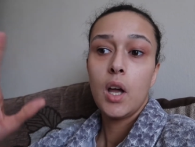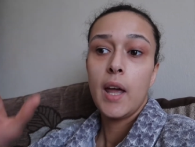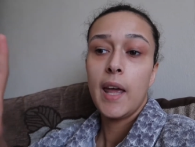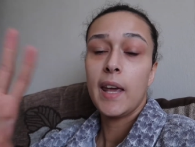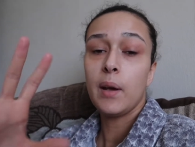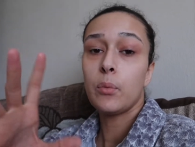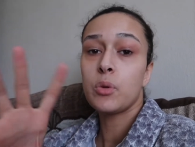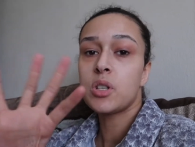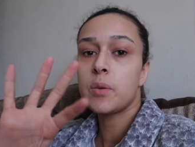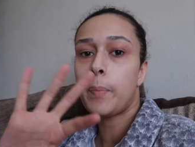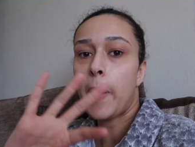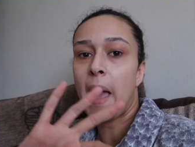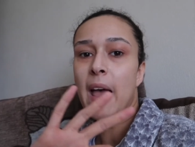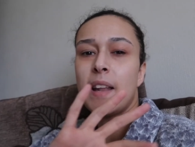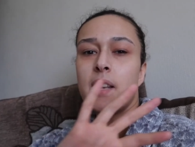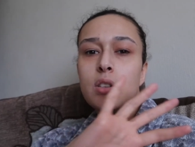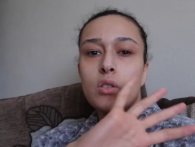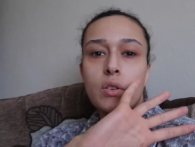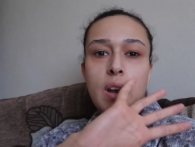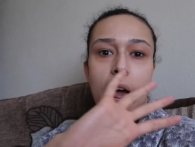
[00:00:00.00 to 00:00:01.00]
it would
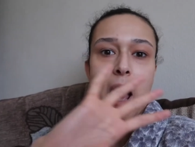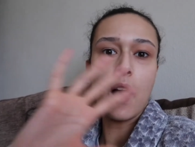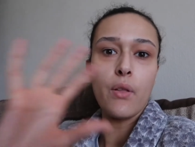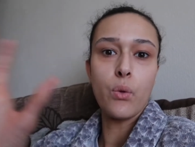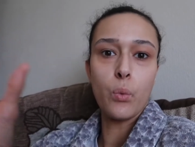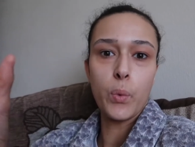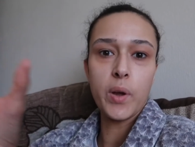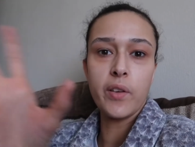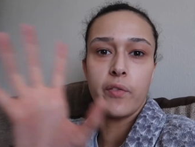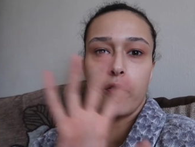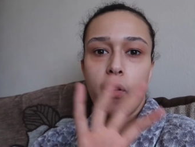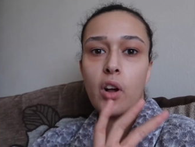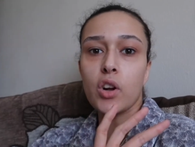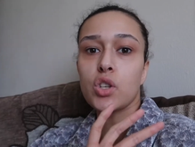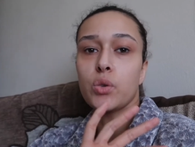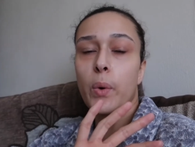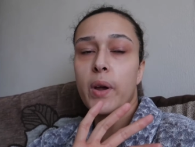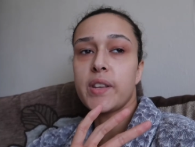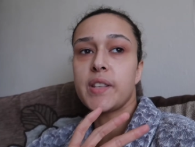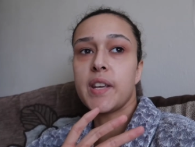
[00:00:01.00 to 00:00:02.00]
depend on how the week
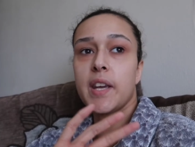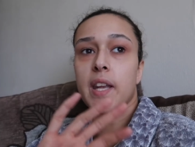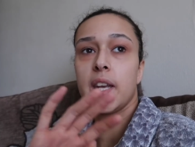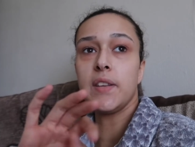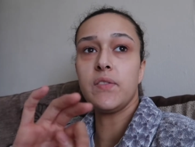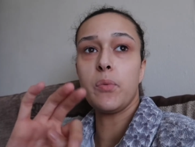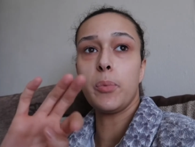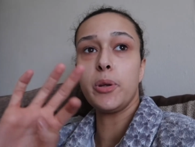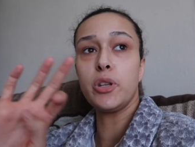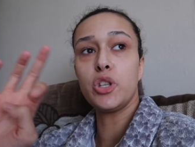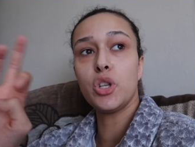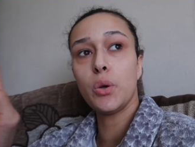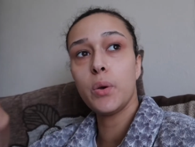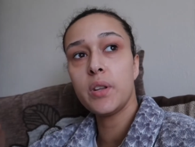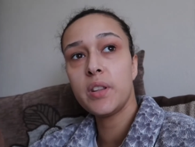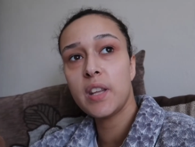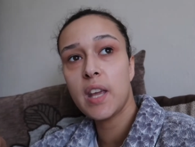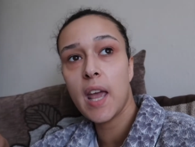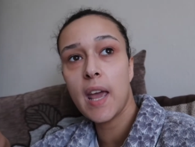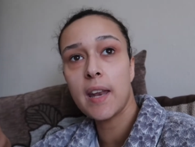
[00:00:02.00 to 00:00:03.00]
fluctuates it could either be two
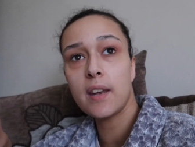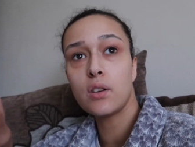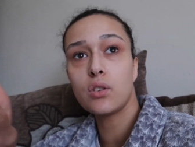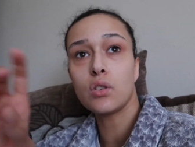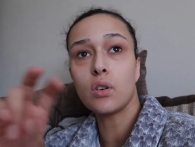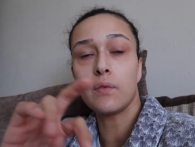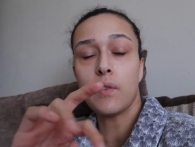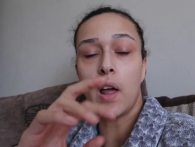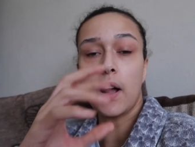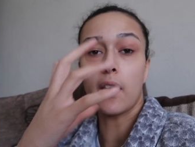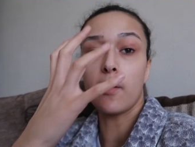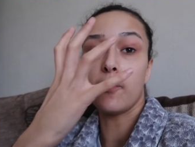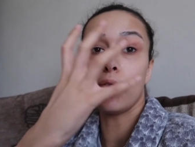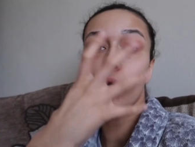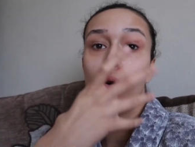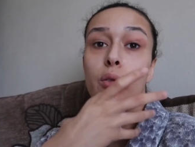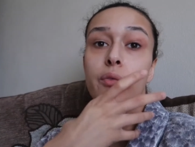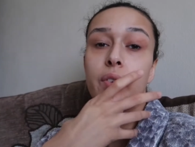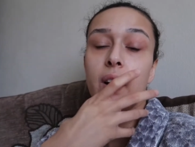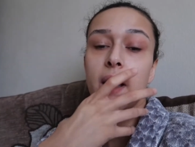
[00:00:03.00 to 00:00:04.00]
at the end of like a
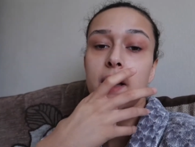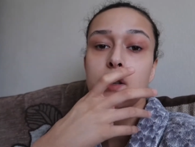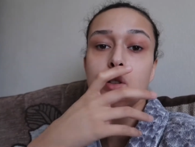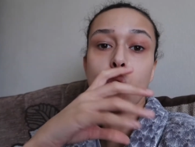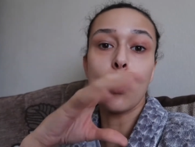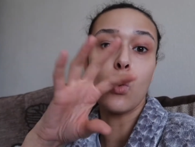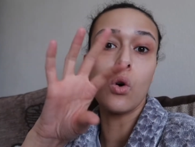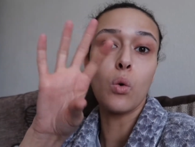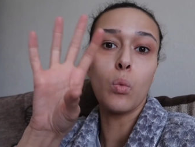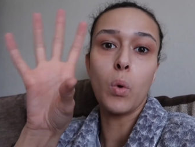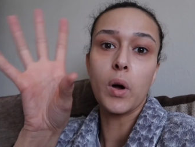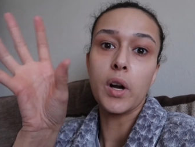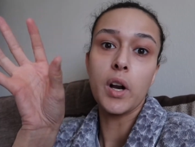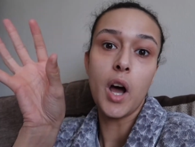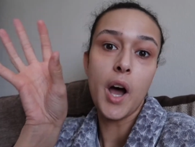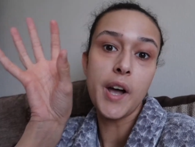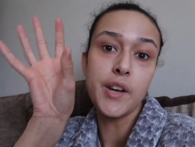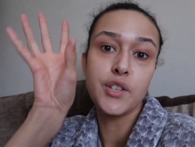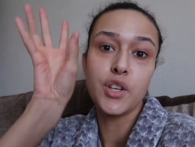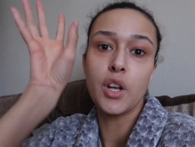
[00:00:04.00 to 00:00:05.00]
full face or one
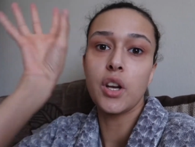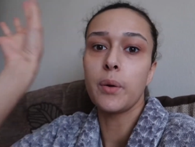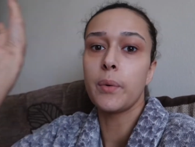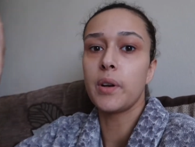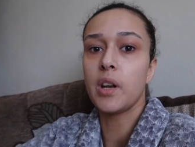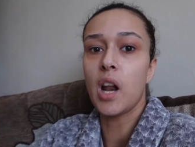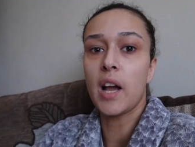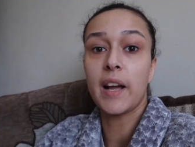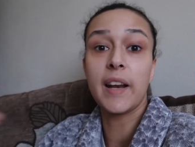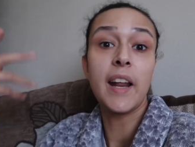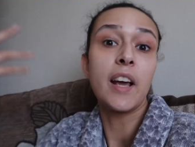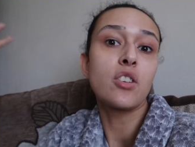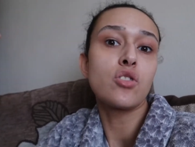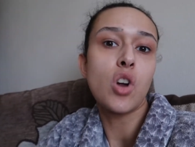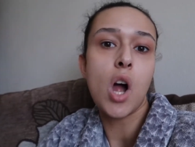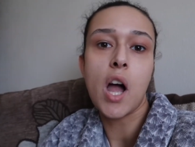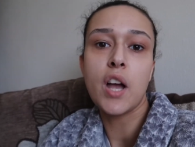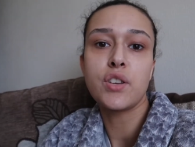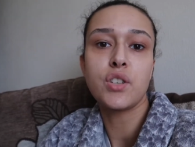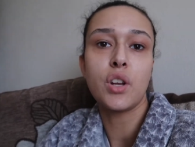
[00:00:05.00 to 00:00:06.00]
eyeshadow and like an
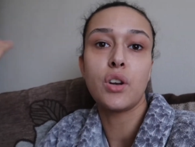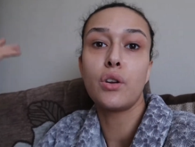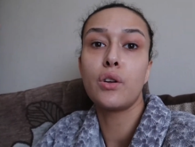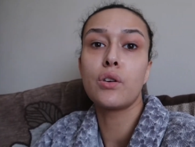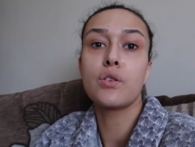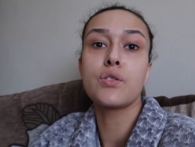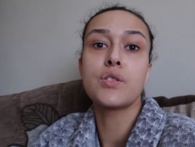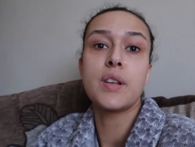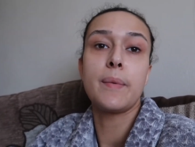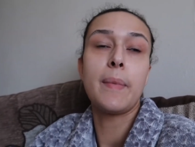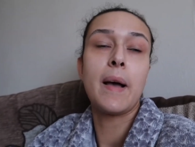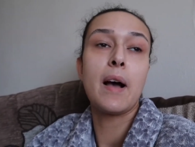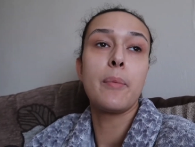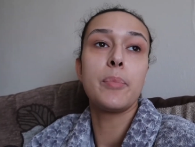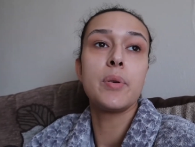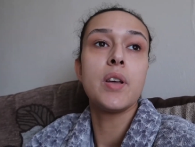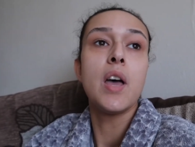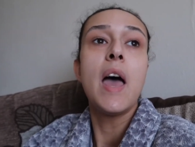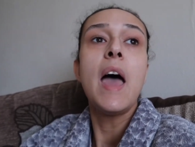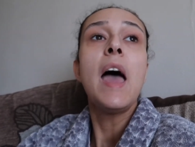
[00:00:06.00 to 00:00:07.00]
extra eyeshadow look or somehow
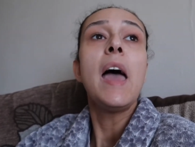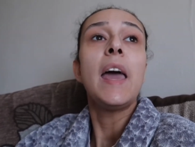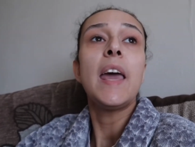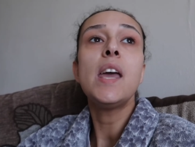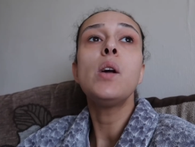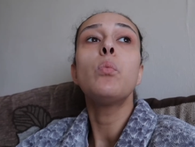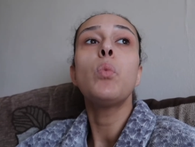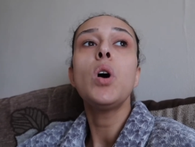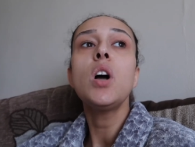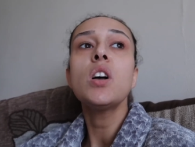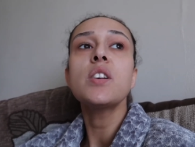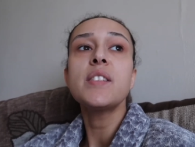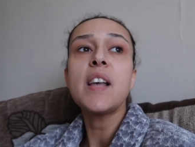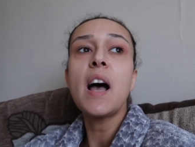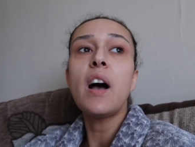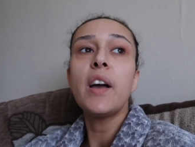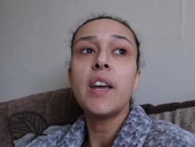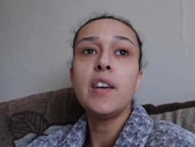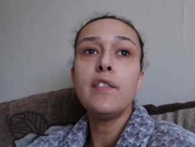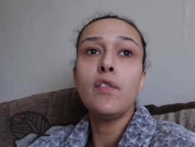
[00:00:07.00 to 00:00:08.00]
but it works
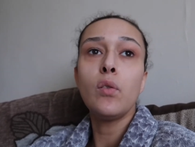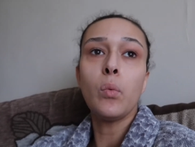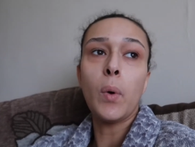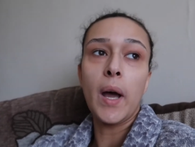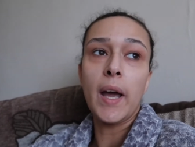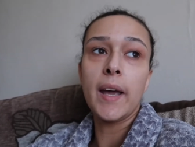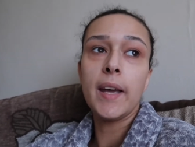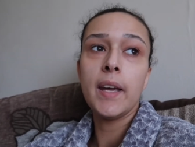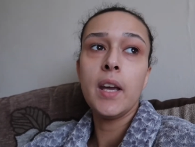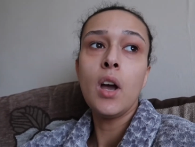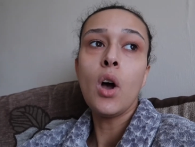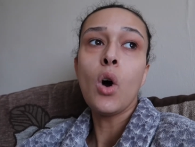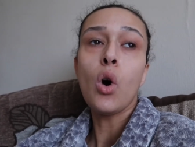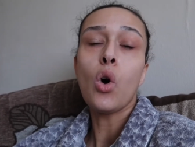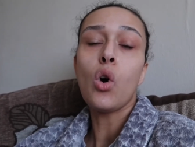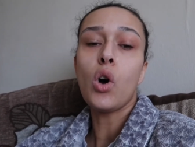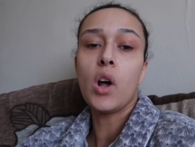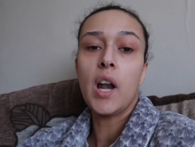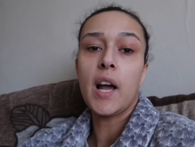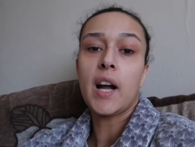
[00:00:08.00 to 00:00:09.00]
out either way
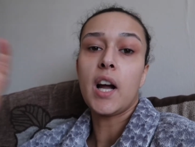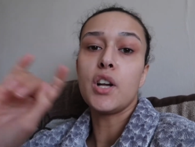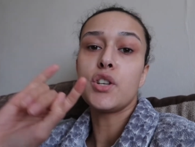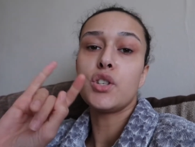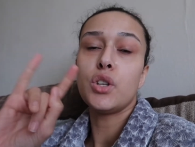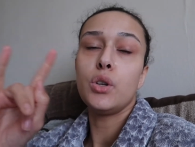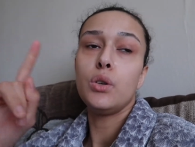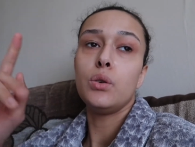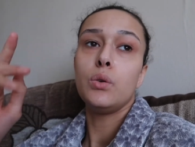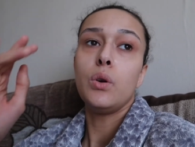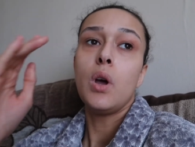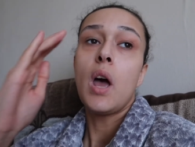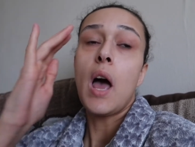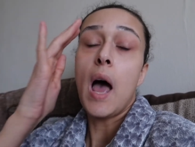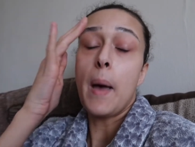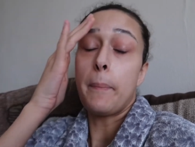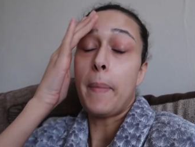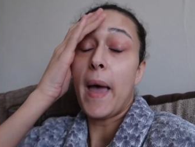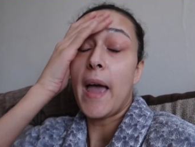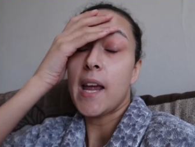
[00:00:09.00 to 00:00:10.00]
or like I do
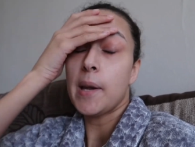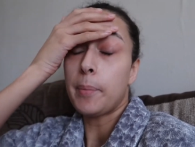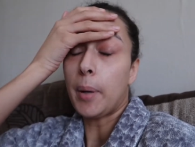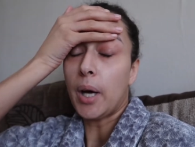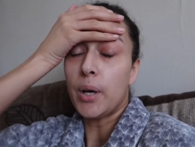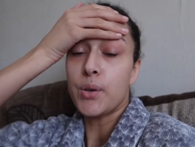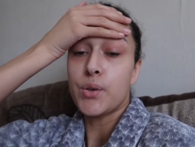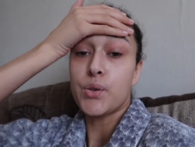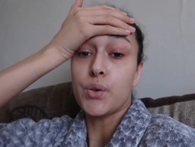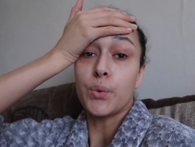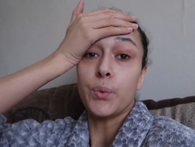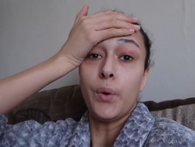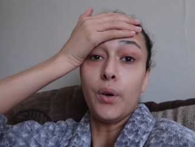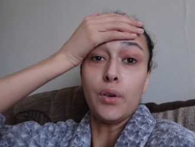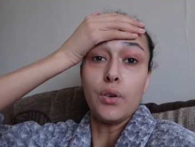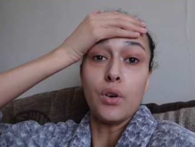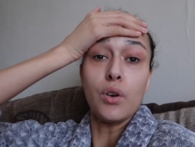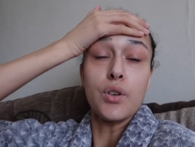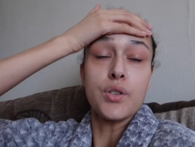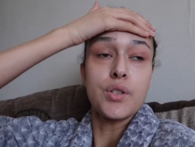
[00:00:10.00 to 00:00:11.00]
a paid post or
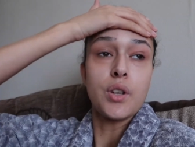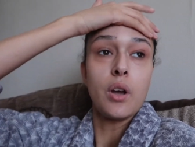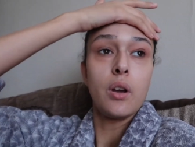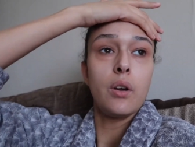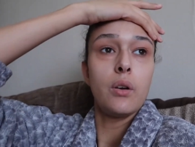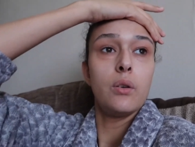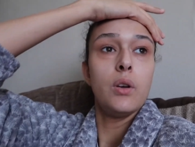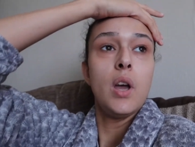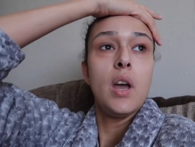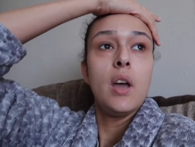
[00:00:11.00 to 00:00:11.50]
whatnot so